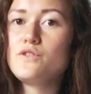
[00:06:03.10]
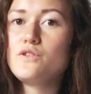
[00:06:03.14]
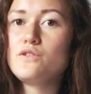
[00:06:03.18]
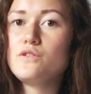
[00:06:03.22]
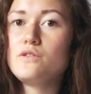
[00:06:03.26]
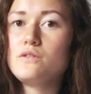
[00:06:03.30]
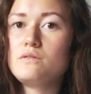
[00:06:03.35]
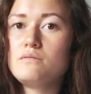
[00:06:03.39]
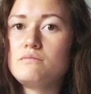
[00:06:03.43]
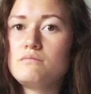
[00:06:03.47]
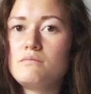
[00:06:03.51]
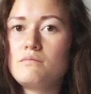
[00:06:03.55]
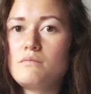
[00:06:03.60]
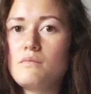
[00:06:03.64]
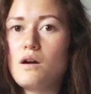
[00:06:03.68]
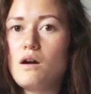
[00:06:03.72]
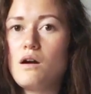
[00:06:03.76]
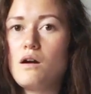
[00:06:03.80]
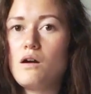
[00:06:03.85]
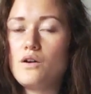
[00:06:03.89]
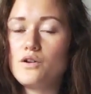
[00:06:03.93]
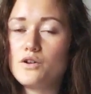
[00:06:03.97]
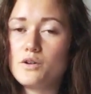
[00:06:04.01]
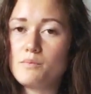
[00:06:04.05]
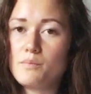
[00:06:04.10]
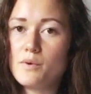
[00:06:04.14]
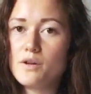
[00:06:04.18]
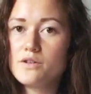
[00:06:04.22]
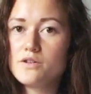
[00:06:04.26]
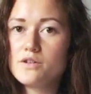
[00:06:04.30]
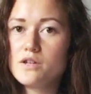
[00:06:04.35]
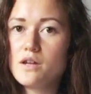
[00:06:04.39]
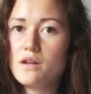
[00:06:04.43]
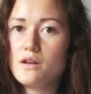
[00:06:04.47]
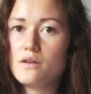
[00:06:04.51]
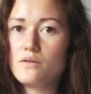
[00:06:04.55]
you are on a
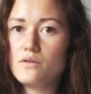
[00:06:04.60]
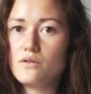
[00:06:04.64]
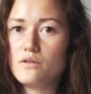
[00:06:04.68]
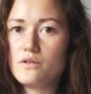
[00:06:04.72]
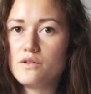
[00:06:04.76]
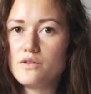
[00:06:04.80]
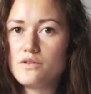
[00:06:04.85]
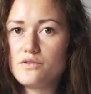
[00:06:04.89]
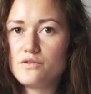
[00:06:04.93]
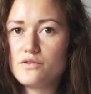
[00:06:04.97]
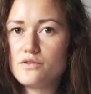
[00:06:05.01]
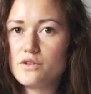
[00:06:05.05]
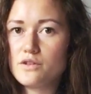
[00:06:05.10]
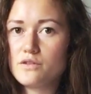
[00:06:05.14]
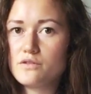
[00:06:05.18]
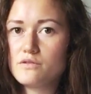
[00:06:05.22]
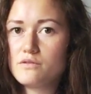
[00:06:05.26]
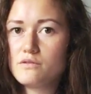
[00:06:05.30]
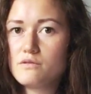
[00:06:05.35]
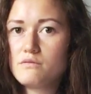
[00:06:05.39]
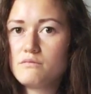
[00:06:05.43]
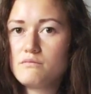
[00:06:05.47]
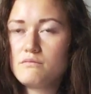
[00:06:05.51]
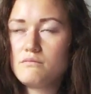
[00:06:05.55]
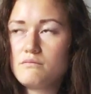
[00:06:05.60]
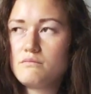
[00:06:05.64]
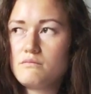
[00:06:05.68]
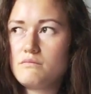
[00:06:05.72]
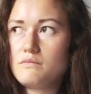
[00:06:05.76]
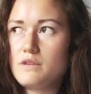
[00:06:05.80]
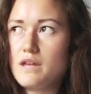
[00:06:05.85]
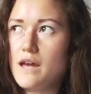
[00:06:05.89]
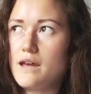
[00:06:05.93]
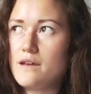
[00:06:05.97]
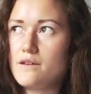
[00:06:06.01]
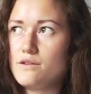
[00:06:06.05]
budget, or you just,
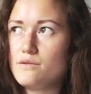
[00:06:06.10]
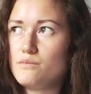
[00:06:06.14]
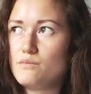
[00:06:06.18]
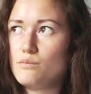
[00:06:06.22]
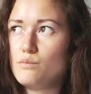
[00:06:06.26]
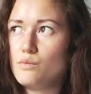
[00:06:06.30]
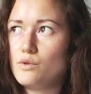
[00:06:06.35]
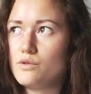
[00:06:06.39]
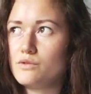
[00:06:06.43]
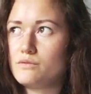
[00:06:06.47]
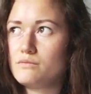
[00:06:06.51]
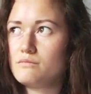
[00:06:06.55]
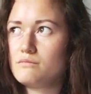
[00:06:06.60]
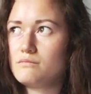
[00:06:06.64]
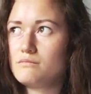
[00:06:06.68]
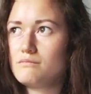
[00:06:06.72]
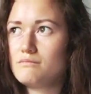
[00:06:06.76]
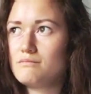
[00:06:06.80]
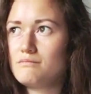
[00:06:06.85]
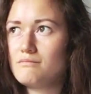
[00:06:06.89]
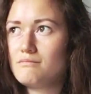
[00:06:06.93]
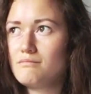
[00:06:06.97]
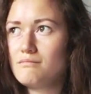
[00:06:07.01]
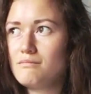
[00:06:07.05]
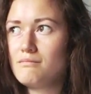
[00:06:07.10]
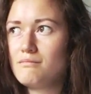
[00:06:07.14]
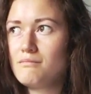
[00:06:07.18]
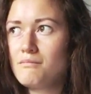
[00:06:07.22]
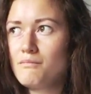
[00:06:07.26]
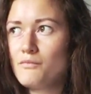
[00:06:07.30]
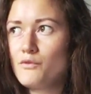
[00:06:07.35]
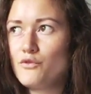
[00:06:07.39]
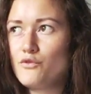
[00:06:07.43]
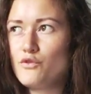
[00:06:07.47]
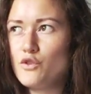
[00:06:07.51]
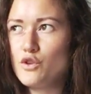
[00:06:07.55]
yeah, you want
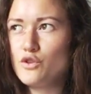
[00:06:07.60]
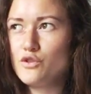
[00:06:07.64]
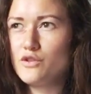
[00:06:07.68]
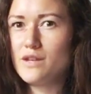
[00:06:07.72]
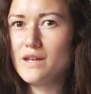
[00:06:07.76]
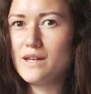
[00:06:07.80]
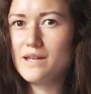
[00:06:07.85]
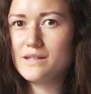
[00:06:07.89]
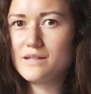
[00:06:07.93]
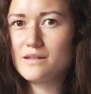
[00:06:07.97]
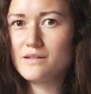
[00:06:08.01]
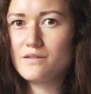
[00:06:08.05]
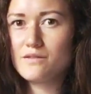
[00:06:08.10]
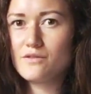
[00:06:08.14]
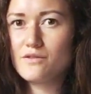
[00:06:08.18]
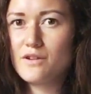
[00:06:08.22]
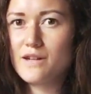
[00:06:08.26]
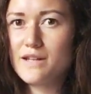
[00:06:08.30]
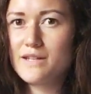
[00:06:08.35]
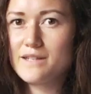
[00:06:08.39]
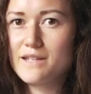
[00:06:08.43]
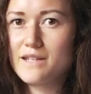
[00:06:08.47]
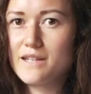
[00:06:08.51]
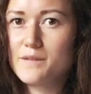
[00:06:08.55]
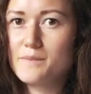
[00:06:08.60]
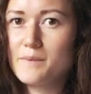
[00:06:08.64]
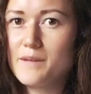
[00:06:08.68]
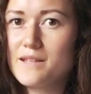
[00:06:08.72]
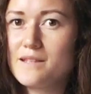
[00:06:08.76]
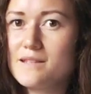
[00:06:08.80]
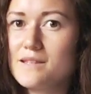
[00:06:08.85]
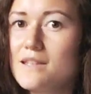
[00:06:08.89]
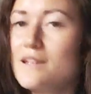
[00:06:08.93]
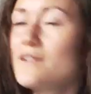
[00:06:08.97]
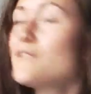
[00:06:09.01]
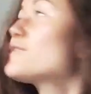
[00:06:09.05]
food that isn't crazy
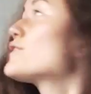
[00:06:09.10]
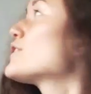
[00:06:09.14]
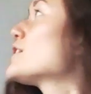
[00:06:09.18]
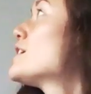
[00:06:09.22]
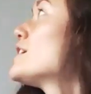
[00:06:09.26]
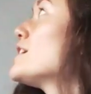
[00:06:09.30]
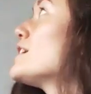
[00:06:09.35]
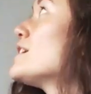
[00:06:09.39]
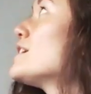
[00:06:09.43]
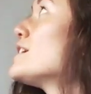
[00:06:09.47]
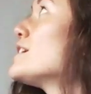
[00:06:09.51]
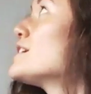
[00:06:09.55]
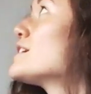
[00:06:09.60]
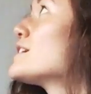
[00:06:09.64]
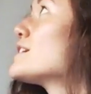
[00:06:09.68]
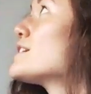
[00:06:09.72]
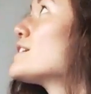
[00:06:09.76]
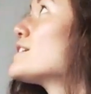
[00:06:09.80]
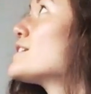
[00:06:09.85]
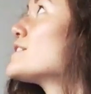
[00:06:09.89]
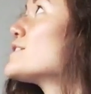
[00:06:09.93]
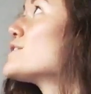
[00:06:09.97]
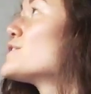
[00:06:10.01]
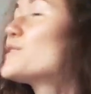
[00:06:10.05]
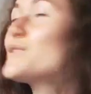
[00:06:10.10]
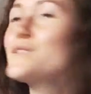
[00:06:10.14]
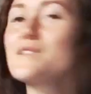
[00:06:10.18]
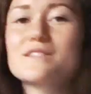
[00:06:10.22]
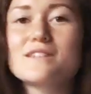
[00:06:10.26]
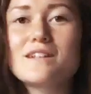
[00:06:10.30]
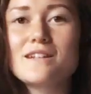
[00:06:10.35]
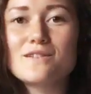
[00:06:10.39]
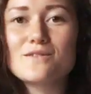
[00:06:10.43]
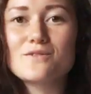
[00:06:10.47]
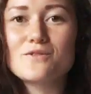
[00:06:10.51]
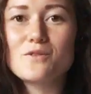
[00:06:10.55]
expensive, dogs
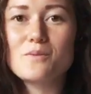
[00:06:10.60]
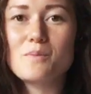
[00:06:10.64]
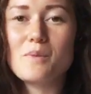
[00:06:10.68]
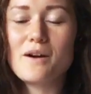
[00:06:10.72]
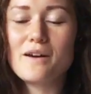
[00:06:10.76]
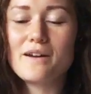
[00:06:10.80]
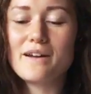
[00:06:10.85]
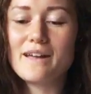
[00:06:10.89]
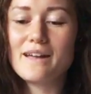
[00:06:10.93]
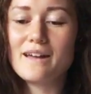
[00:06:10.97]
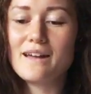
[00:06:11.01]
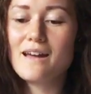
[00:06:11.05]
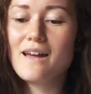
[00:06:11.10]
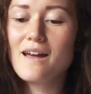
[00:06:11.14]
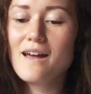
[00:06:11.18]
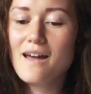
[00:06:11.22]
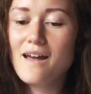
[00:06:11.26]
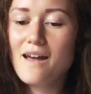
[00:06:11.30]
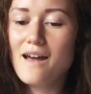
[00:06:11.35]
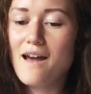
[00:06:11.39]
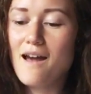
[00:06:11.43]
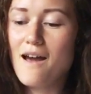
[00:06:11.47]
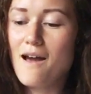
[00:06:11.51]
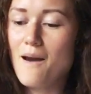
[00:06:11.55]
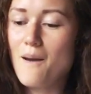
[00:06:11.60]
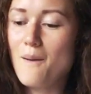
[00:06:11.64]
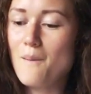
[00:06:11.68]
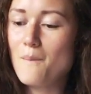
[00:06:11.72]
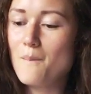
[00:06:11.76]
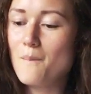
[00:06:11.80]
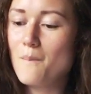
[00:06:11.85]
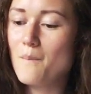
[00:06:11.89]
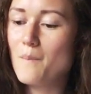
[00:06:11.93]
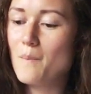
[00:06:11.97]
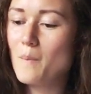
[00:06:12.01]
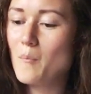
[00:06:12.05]
next door are barking,
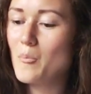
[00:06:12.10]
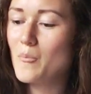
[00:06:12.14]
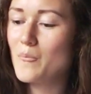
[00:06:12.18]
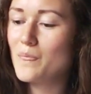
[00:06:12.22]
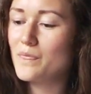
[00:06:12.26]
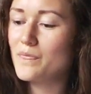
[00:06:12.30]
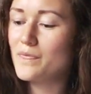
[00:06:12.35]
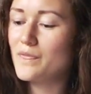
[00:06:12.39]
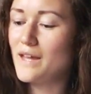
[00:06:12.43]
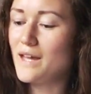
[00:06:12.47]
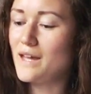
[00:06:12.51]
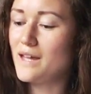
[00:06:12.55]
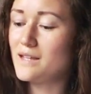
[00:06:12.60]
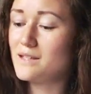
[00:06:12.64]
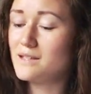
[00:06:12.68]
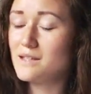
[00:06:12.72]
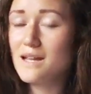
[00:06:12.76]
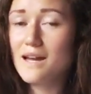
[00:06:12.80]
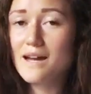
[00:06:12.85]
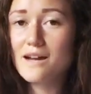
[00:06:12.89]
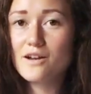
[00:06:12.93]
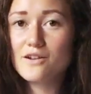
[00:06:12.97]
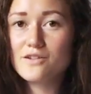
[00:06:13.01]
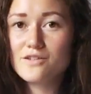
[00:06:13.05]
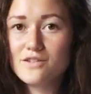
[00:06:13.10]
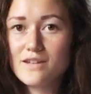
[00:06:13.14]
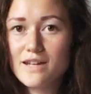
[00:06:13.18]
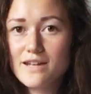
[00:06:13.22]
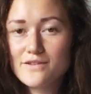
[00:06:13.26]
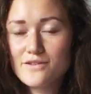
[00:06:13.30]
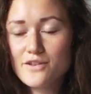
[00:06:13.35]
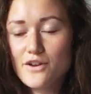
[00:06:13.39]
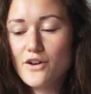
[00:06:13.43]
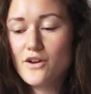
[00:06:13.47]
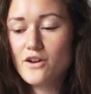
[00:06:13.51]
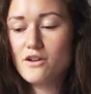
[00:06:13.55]
then yeah, go to
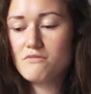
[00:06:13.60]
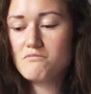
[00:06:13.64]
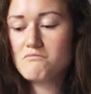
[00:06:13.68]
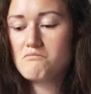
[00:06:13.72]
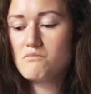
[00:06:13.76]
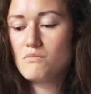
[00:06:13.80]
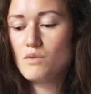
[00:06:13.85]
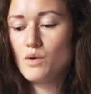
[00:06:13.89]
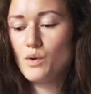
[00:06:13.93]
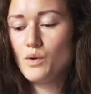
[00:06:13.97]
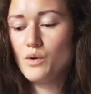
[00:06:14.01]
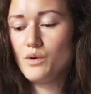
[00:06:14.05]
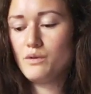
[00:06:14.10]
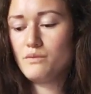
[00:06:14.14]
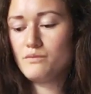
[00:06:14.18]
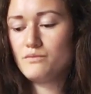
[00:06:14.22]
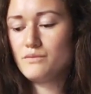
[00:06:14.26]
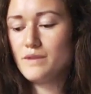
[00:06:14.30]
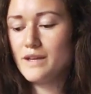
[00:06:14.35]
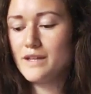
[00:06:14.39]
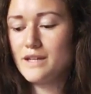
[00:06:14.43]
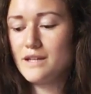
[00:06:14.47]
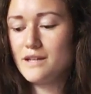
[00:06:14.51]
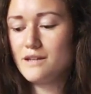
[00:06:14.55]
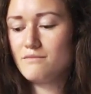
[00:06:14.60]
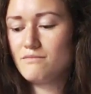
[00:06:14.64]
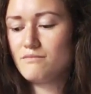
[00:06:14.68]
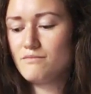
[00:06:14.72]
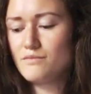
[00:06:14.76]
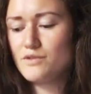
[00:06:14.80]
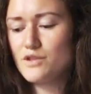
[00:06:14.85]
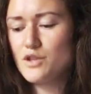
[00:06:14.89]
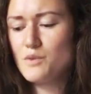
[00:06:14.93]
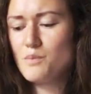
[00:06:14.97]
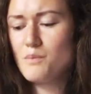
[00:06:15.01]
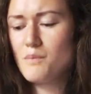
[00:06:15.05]
Tesco or any
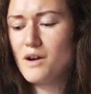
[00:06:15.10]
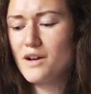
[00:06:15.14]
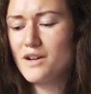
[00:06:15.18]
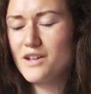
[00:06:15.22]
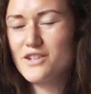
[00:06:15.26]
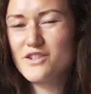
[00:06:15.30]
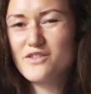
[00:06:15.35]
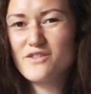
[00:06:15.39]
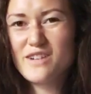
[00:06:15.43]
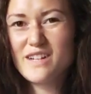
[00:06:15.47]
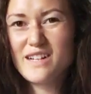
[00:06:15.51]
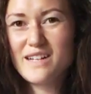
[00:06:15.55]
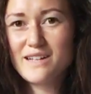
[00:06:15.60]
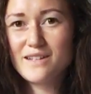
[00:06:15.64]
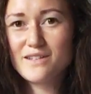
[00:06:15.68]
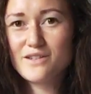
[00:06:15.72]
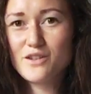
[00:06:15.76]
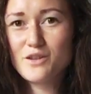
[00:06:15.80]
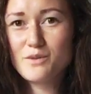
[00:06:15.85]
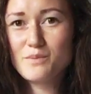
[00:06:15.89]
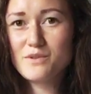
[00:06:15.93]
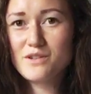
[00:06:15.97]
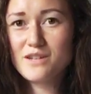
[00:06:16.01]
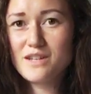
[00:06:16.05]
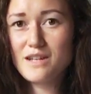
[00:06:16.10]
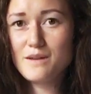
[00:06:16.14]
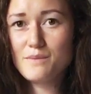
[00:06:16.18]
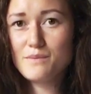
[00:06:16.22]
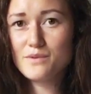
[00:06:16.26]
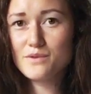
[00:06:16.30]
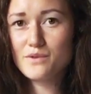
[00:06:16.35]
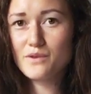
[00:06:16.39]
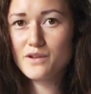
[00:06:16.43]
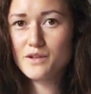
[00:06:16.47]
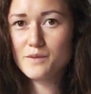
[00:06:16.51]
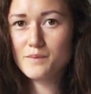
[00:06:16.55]
supermarkets really. It's super cheap,
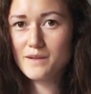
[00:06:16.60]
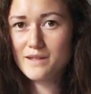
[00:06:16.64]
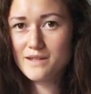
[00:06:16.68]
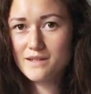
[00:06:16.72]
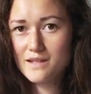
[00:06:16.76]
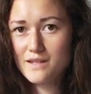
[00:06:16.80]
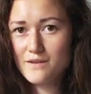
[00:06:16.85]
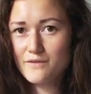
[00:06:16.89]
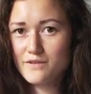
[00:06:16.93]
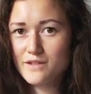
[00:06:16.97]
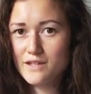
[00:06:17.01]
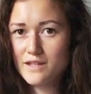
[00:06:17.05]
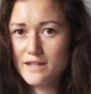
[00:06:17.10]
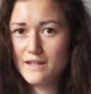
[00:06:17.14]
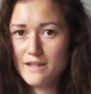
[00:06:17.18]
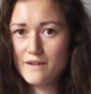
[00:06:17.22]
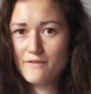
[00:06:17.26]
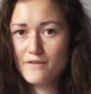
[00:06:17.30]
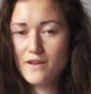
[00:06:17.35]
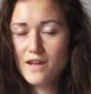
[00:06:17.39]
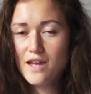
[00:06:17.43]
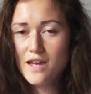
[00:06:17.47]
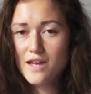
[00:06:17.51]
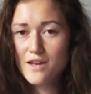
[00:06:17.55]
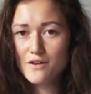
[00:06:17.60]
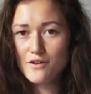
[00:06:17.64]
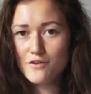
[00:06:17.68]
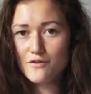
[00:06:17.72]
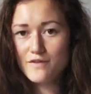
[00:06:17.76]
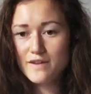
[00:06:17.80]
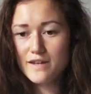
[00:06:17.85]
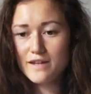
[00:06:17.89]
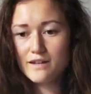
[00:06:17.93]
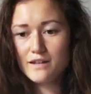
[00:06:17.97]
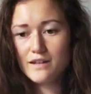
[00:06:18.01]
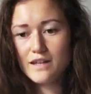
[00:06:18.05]
it's not expensive to live a
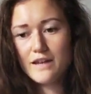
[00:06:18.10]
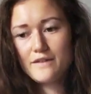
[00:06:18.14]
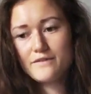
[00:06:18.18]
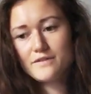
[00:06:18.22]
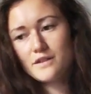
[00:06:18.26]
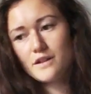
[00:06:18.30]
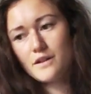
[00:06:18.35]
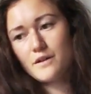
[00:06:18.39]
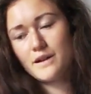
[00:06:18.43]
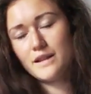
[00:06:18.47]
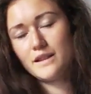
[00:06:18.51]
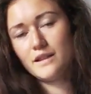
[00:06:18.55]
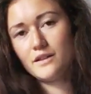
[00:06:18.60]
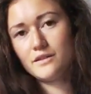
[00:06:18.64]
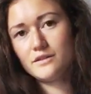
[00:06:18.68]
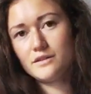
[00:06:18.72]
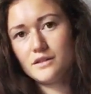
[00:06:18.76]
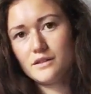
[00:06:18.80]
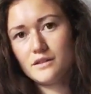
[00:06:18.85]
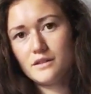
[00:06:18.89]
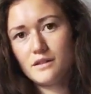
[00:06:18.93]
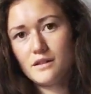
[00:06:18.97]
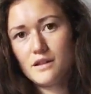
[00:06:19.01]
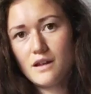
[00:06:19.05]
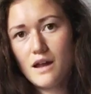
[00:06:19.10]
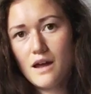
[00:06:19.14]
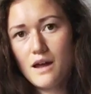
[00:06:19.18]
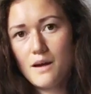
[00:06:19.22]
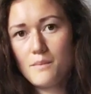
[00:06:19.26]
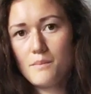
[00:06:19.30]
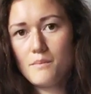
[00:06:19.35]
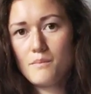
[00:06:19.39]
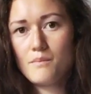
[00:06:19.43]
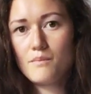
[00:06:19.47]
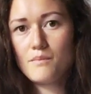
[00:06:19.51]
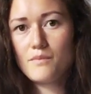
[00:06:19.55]
vegan lifestyle in
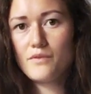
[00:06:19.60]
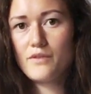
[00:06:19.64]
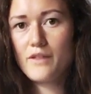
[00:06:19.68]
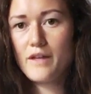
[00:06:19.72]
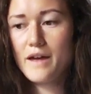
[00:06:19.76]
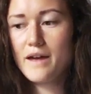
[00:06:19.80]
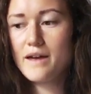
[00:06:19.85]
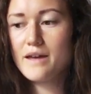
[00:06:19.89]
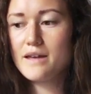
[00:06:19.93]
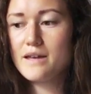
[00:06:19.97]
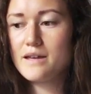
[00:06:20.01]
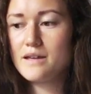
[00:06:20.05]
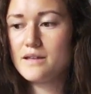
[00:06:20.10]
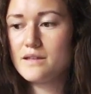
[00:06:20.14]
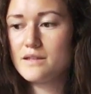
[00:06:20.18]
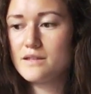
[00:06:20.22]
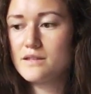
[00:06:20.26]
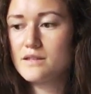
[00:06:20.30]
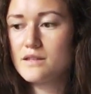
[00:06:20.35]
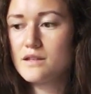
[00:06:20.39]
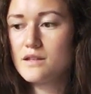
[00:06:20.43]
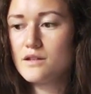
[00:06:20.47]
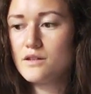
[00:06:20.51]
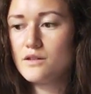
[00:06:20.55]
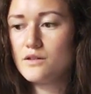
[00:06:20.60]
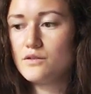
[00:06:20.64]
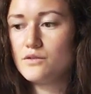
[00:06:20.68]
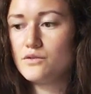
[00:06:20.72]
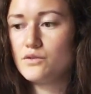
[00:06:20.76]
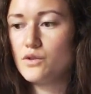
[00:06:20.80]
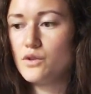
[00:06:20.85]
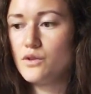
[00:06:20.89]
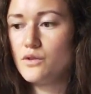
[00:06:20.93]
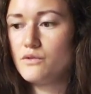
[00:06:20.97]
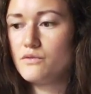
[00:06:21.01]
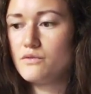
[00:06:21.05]
London that is
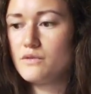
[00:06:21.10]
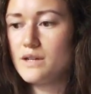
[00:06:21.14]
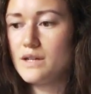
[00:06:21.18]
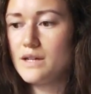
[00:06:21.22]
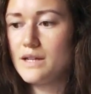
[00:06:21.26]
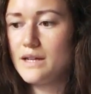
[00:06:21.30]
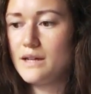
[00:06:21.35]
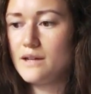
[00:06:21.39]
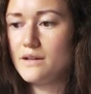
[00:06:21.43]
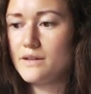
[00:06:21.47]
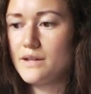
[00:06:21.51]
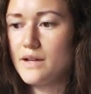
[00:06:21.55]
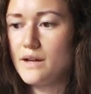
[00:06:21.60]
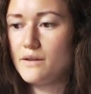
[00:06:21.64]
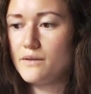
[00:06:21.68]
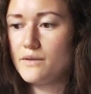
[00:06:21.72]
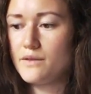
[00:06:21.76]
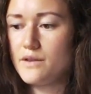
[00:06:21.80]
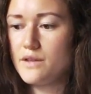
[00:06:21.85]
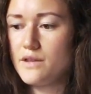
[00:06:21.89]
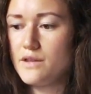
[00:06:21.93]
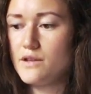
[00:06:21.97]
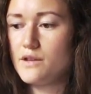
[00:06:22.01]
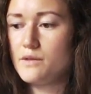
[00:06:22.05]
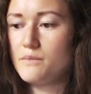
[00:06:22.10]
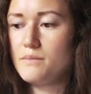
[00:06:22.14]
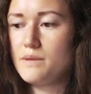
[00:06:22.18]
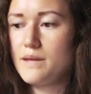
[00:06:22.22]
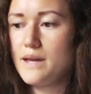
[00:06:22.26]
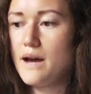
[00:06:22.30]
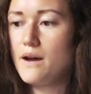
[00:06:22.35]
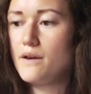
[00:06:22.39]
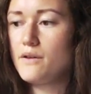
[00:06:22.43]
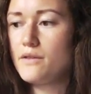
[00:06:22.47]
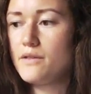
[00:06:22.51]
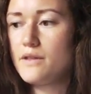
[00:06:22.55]
not really unhealthy. You can be
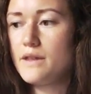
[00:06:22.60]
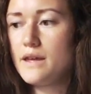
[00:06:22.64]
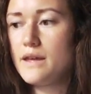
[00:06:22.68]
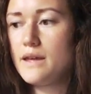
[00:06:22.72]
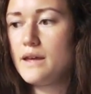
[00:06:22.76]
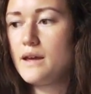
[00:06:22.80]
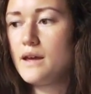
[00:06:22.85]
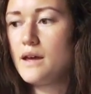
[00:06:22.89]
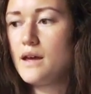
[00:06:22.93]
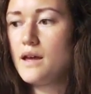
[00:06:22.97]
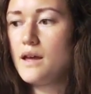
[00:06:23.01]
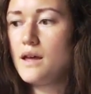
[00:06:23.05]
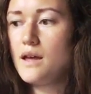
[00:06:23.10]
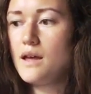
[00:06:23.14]
healthy